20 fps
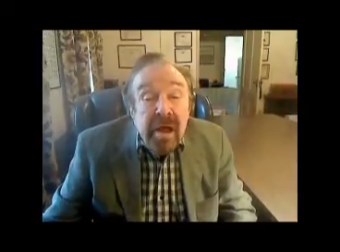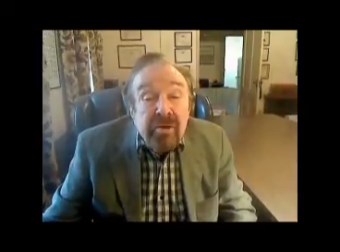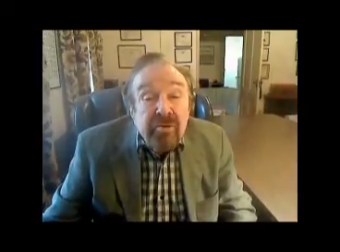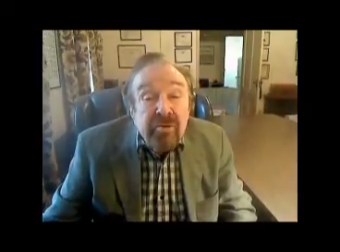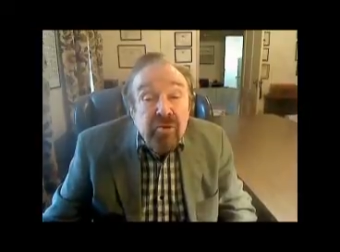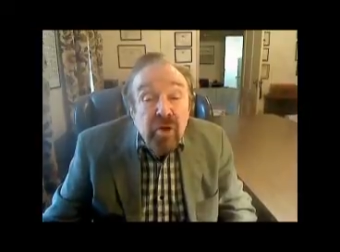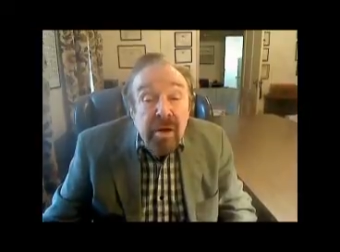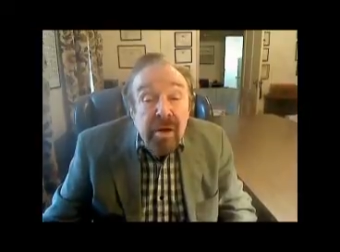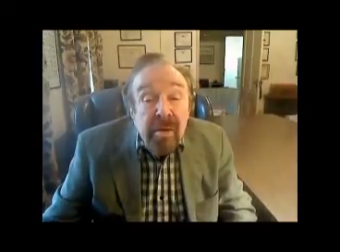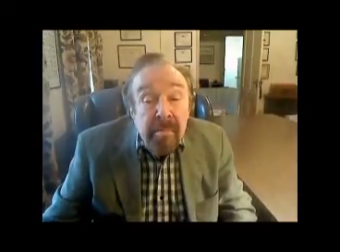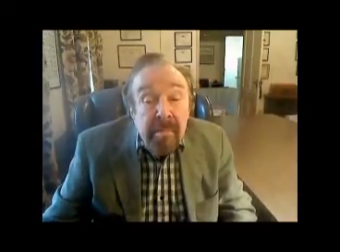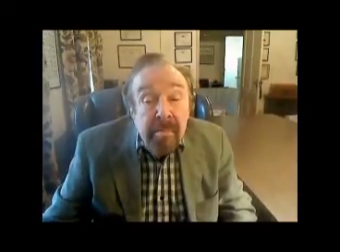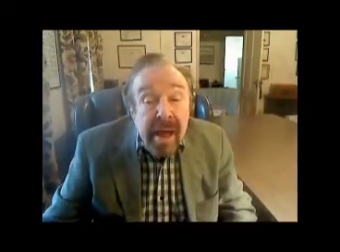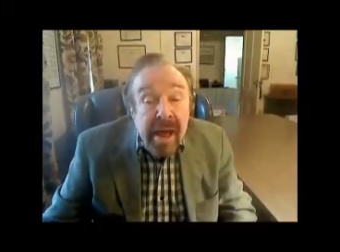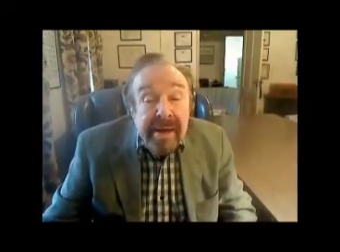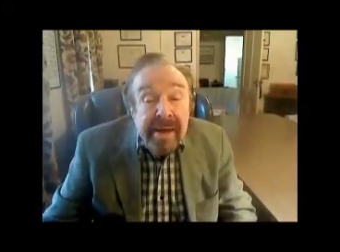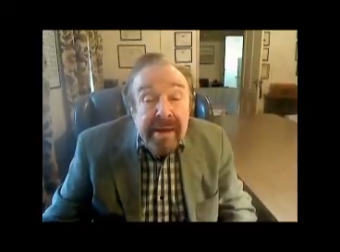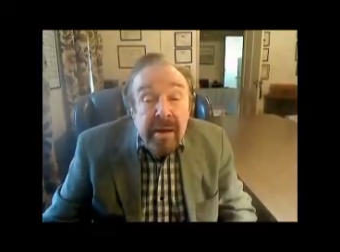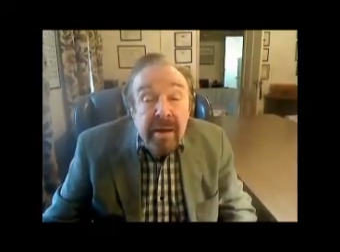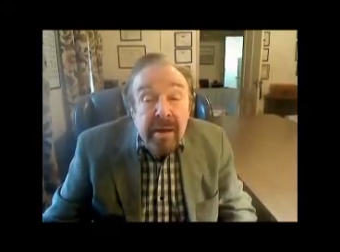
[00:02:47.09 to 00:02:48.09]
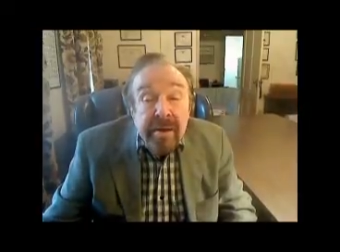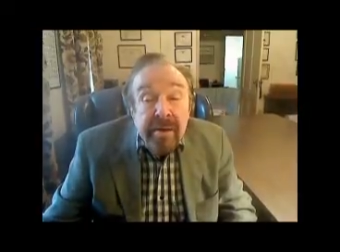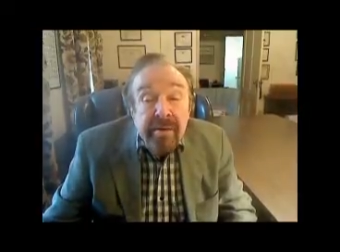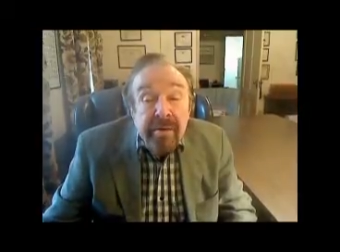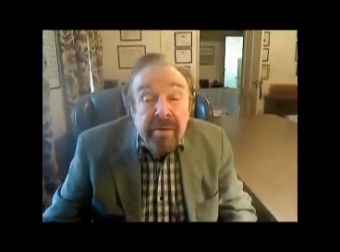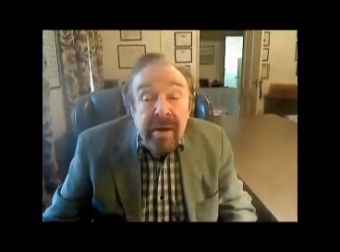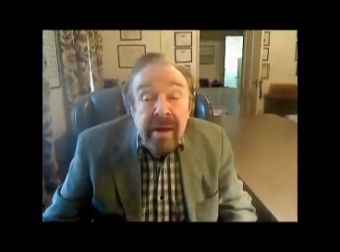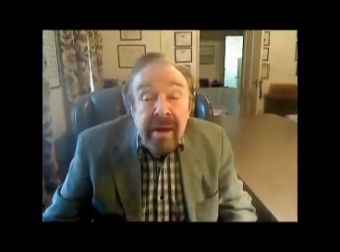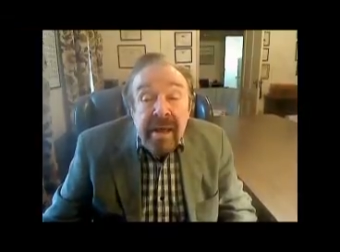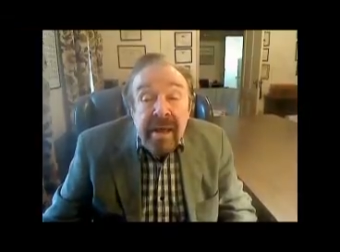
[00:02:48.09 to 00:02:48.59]
Trump might utter,
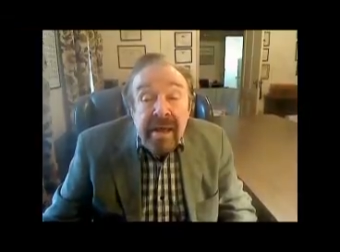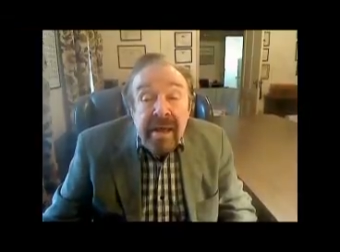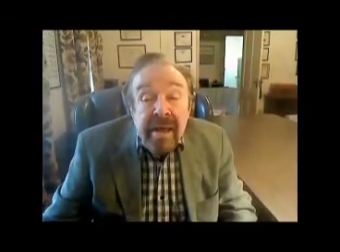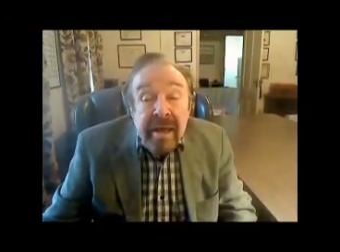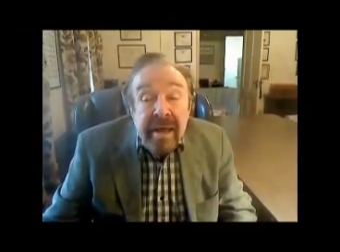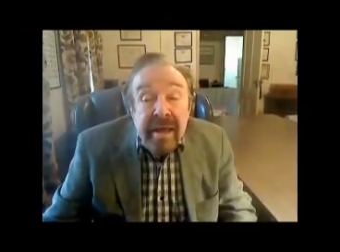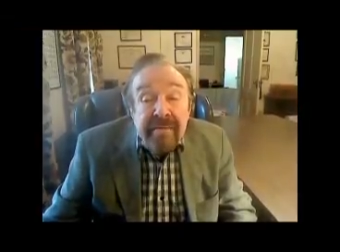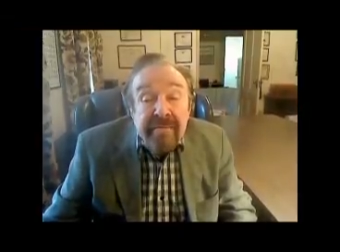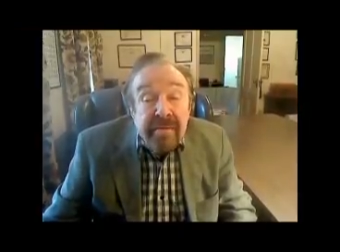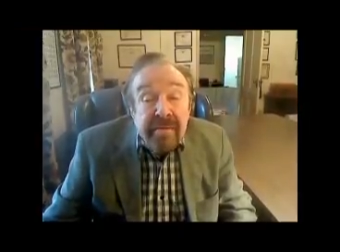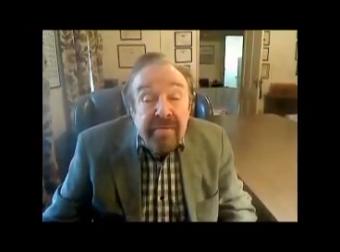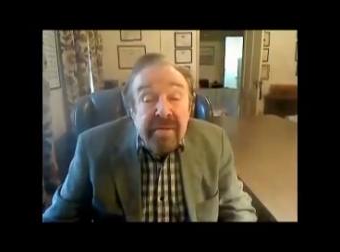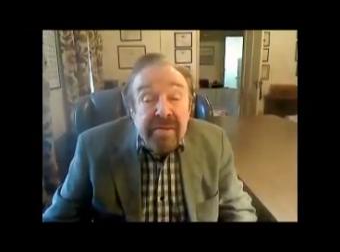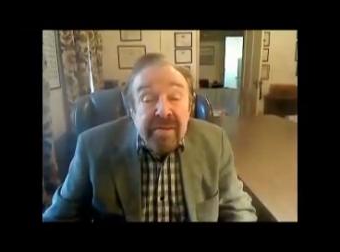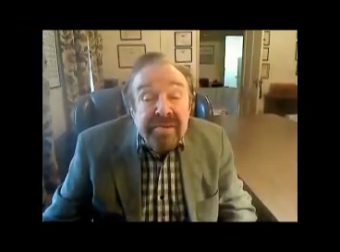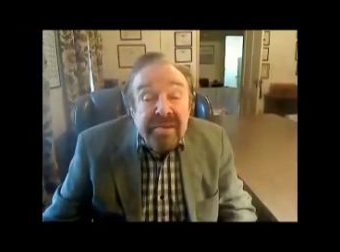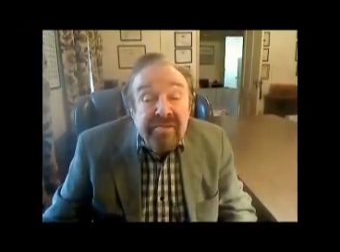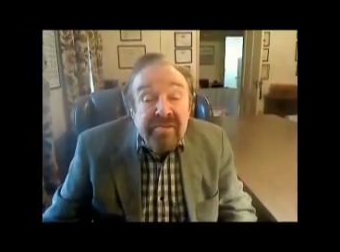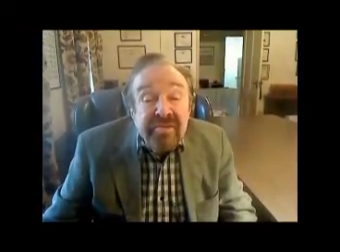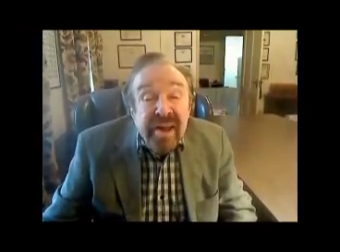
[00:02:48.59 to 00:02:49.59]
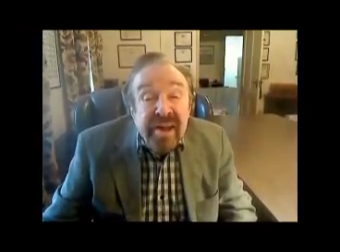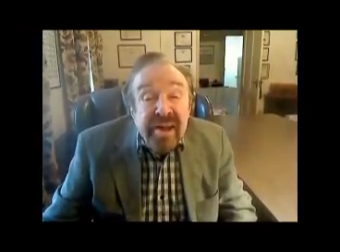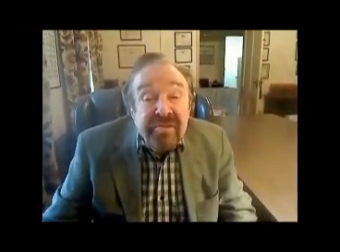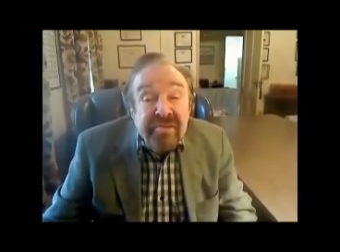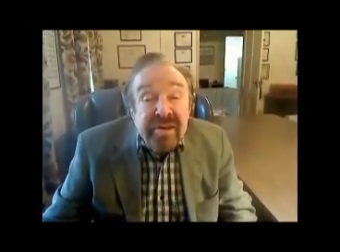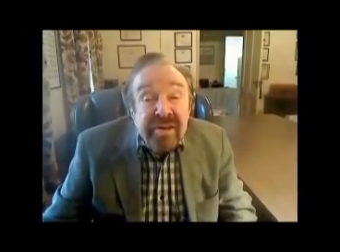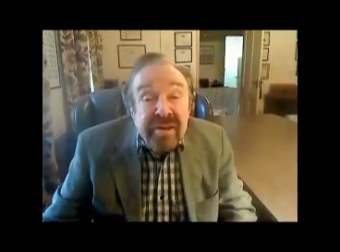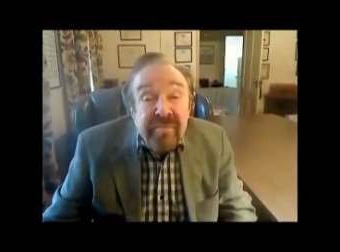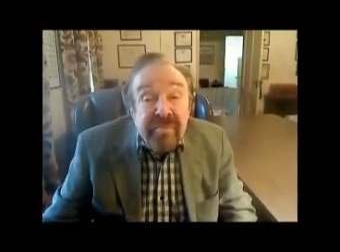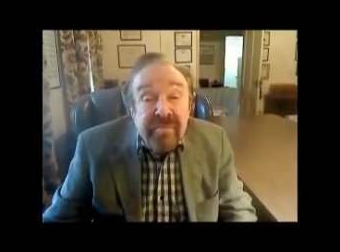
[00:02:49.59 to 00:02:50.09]
even the
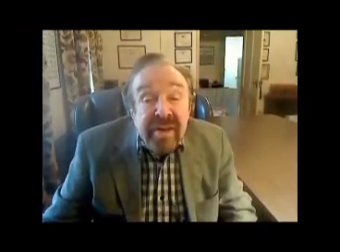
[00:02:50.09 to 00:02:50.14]
suggestion of the